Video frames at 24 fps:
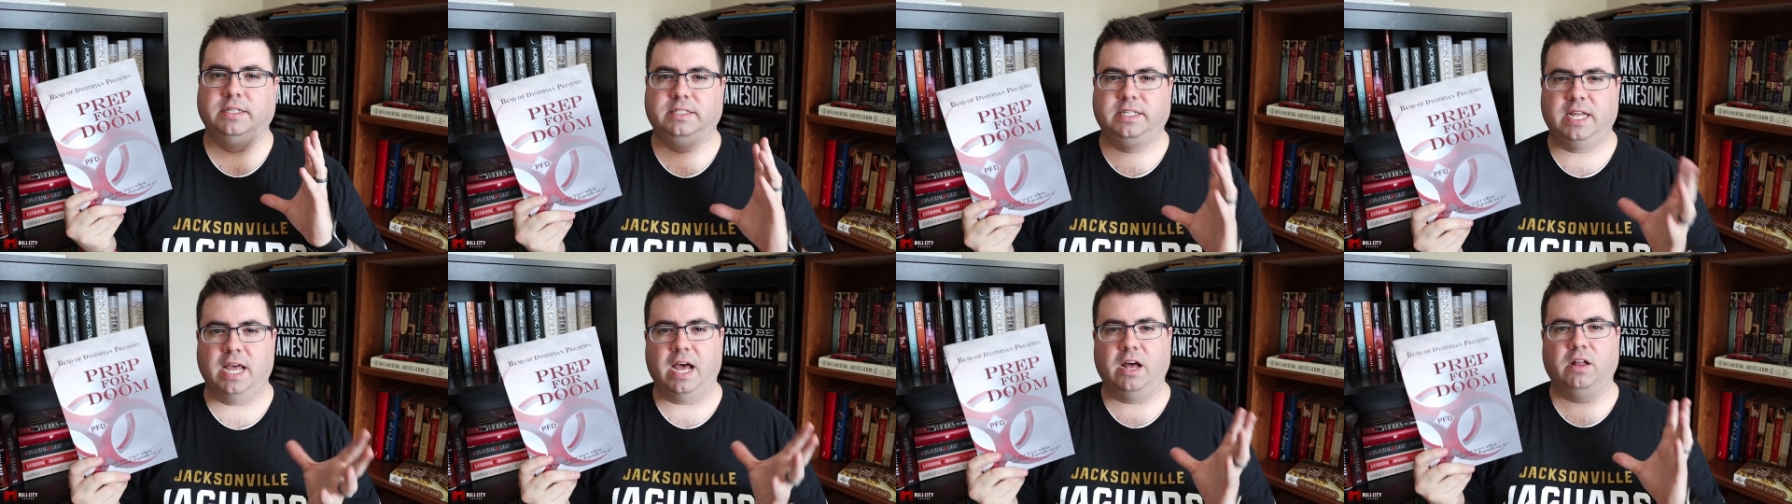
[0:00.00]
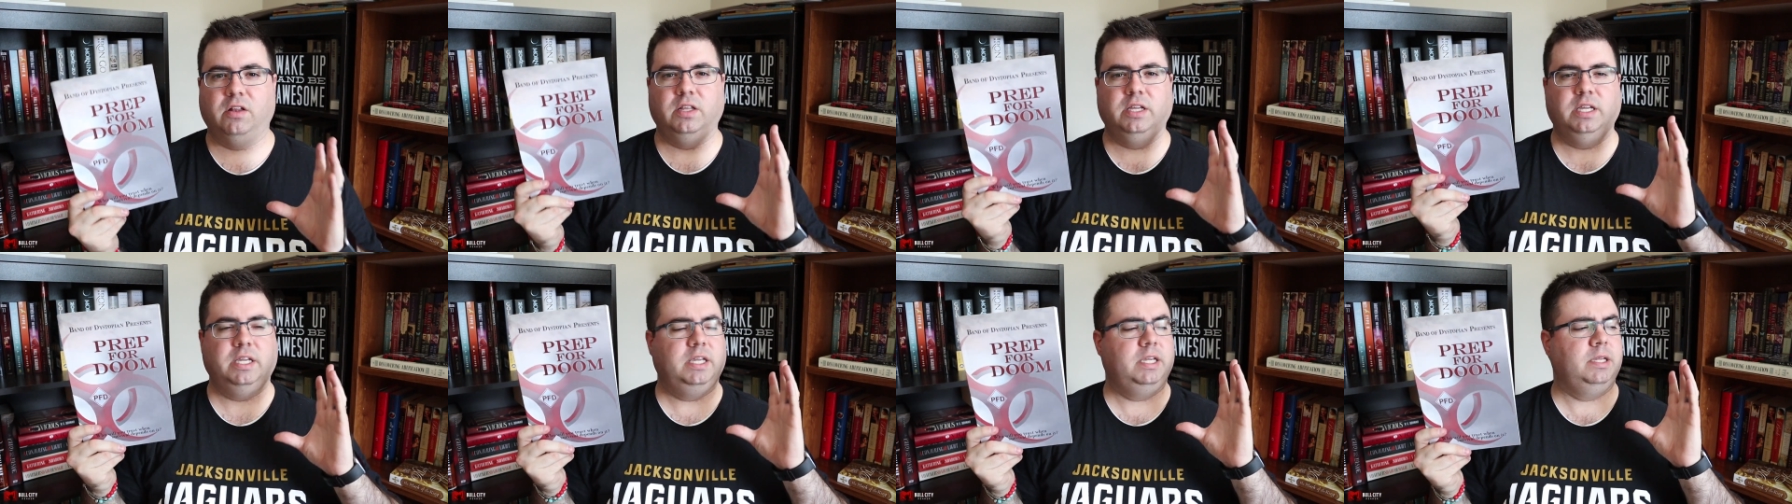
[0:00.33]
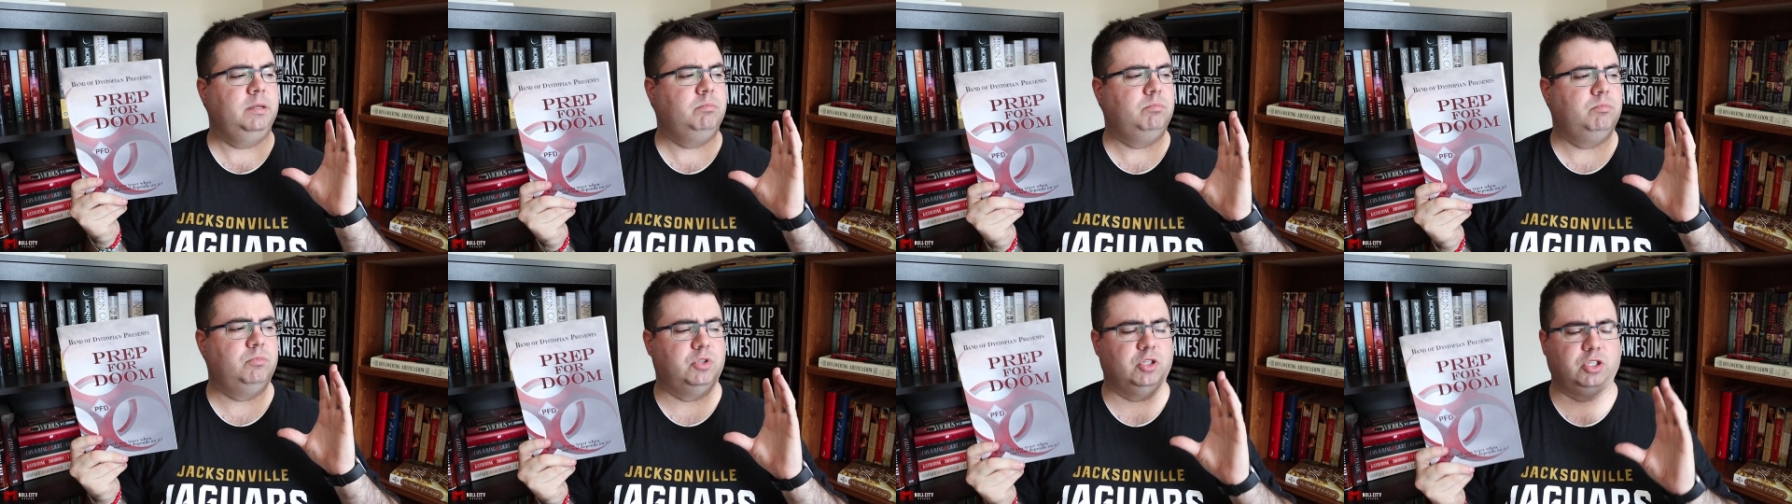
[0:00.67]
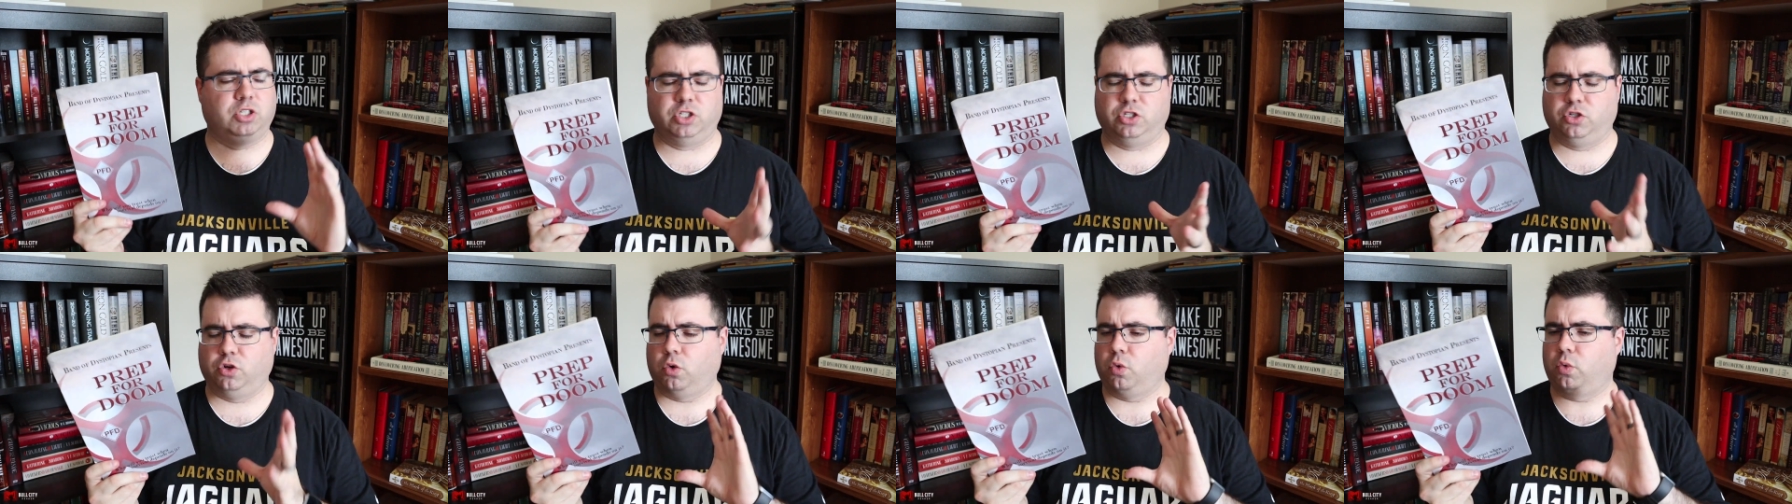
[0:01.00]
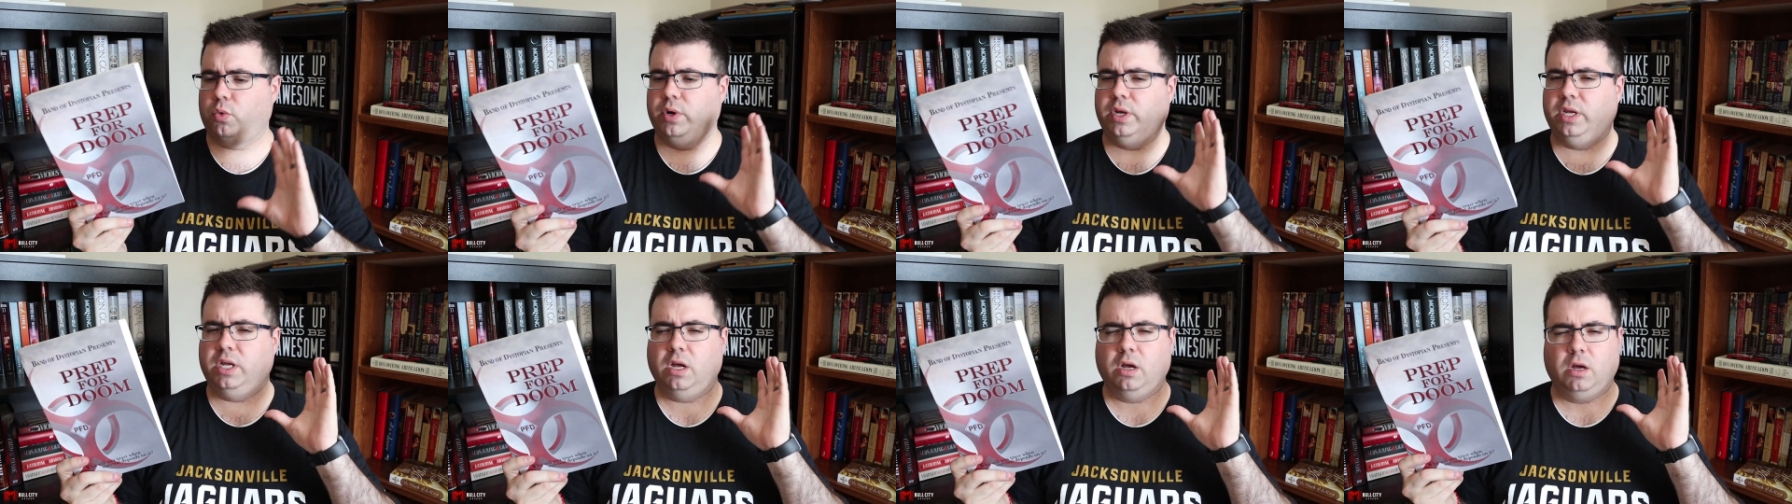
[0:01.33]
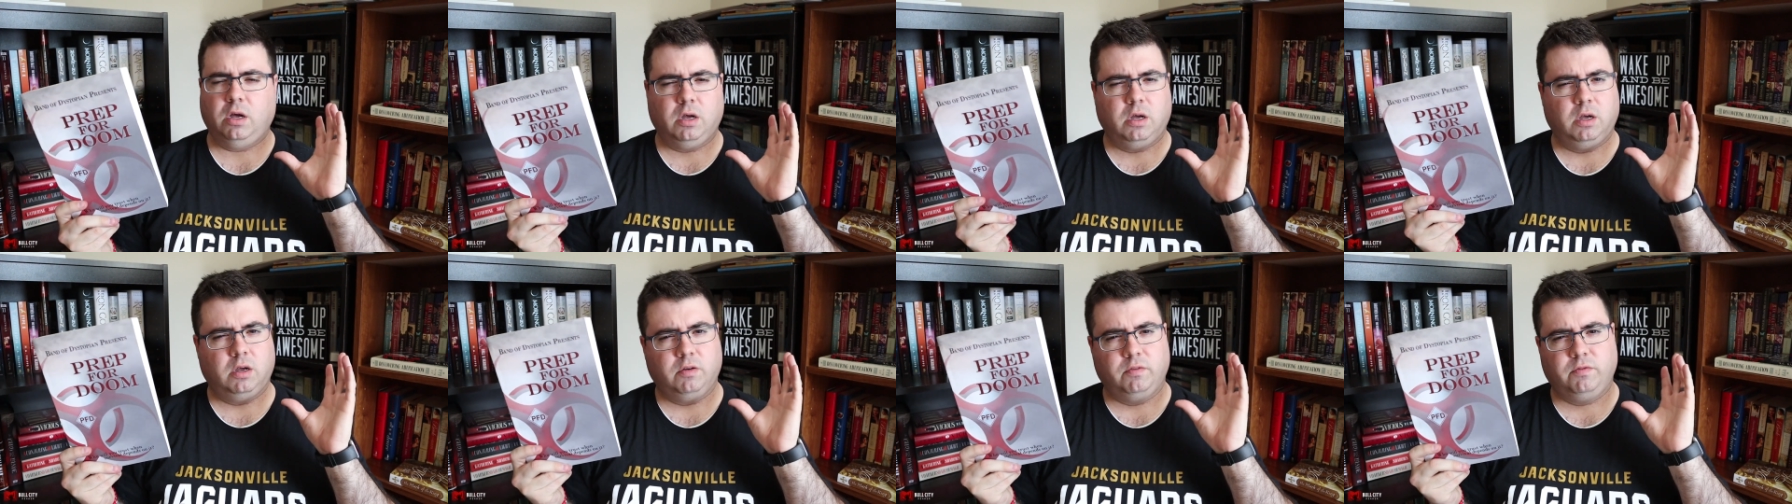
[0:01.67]
telling the story
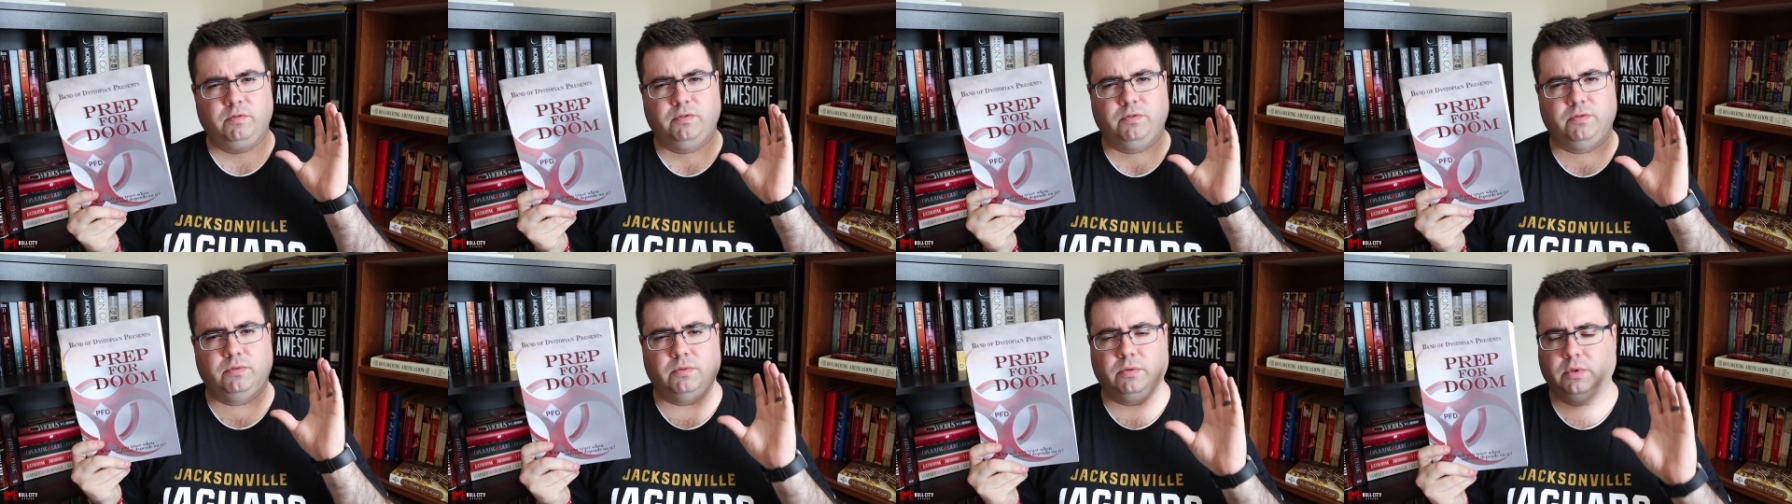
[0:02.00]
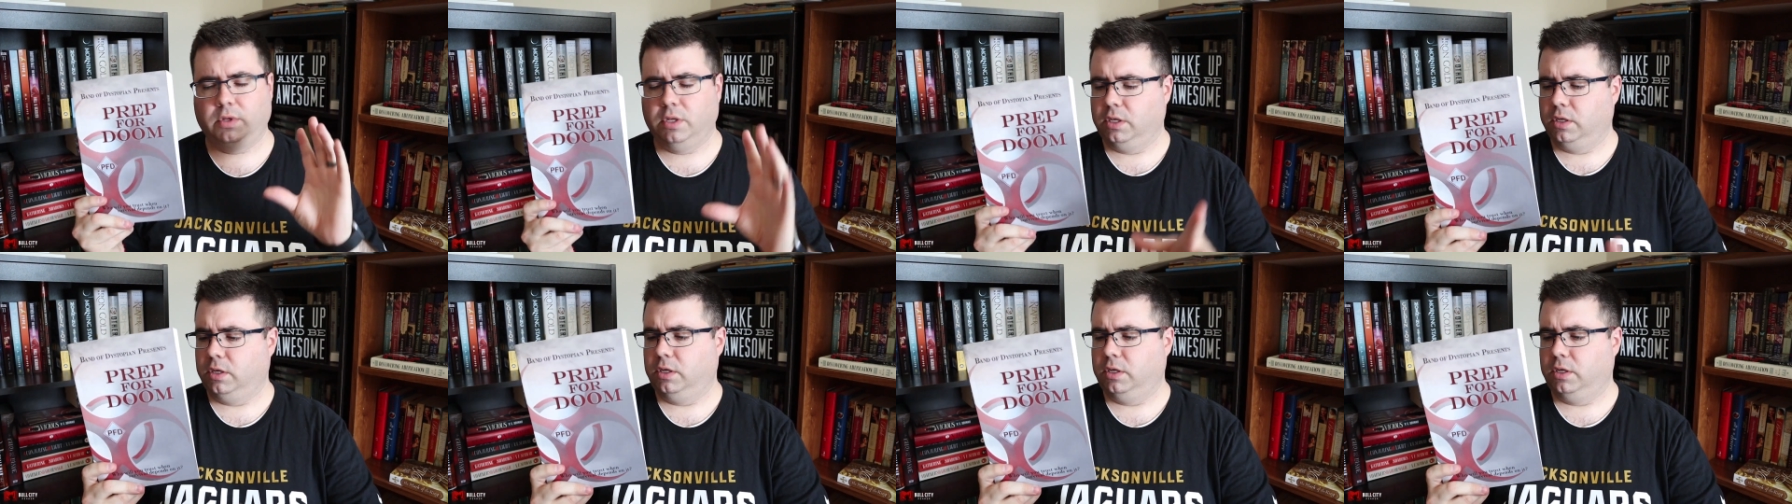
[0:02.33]
of